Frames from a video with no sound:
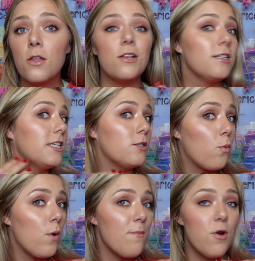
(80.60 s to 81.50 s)
This is
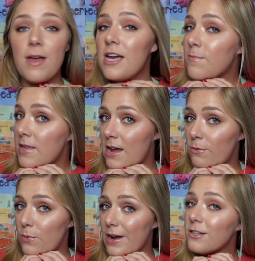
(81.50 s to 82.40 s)
way more makeup than I
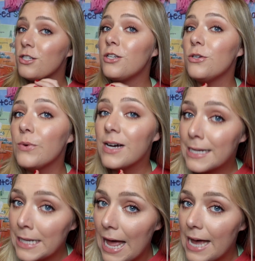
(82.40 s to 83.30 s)
would wear to
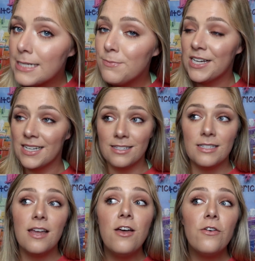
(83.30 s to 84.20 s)
class,
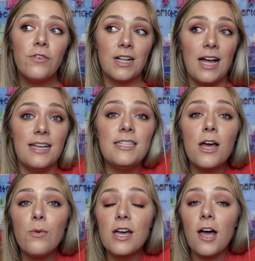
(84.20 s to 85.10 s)
because for class
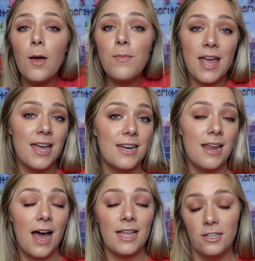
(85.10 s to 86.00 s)
I wake up
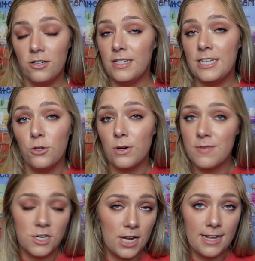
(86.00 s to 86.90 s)
and I literally don't
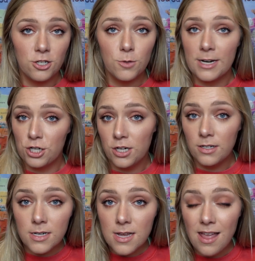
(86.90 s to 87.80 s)
even change my
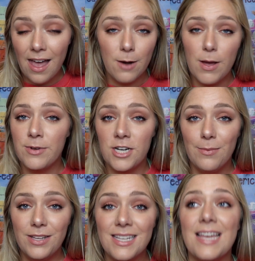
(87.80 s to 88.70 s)
shirt out of my
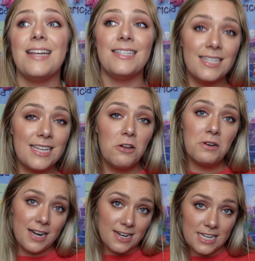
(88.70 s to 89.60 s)
pajamas and I sit down
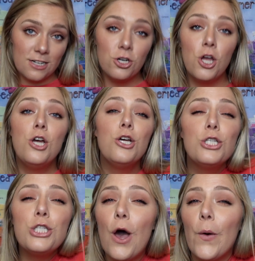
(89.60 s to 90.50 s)
and I teach.
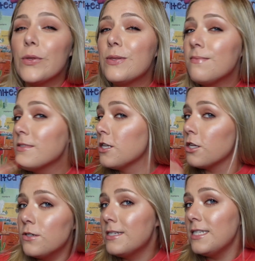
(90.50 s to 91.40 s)
So it's a
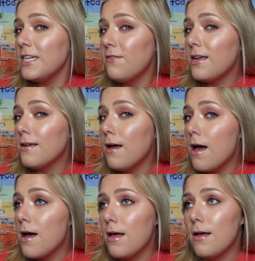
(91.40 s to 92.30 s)
little deceiving,
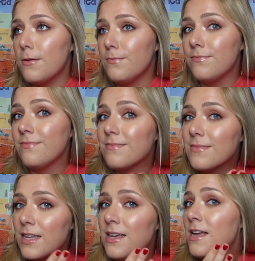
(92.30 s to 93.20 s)

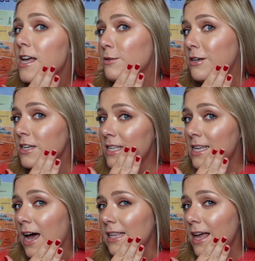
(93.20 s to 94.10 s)
especially this
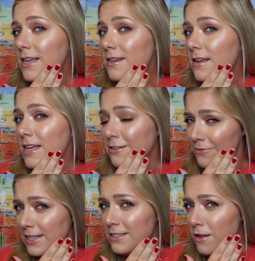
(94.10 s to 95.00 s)
highlight. It's
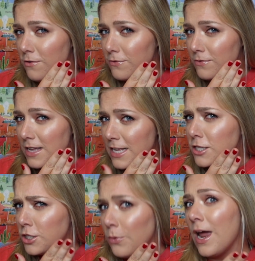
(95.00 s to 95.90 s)
offensive.
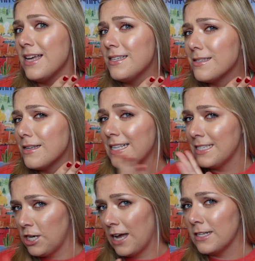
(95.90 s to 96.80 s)
It's so nice. It's
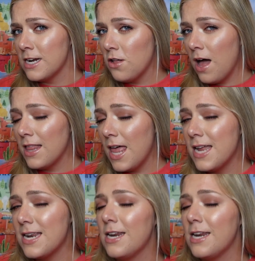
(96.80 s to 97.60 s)
the Jaclyn Hill highlight.